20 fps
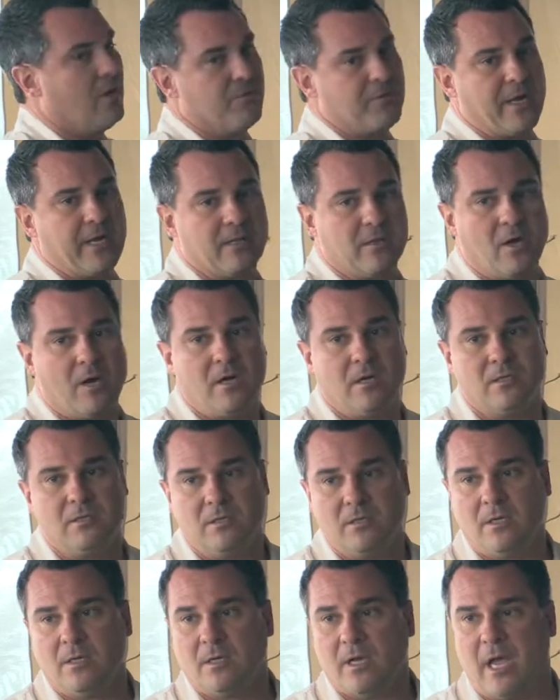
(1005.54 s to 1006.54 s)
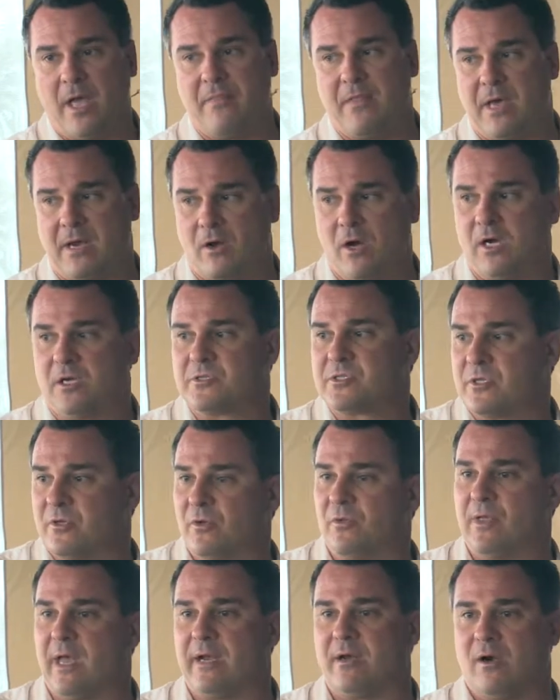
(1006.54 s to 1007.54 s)
all day long and that
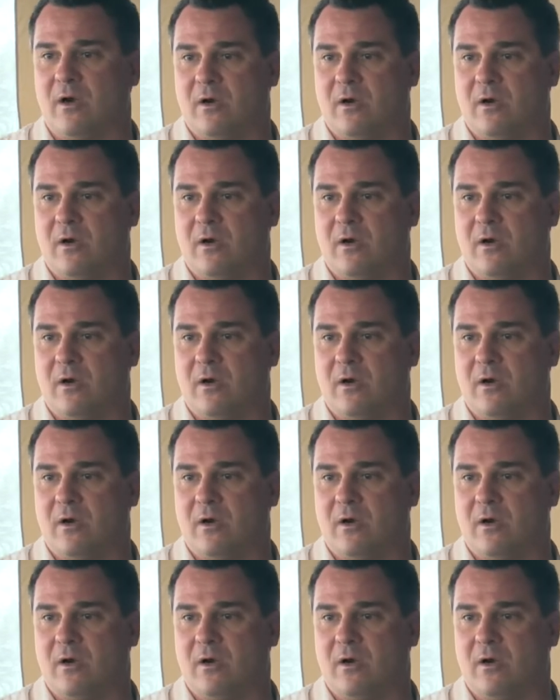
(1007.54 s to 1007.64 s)
also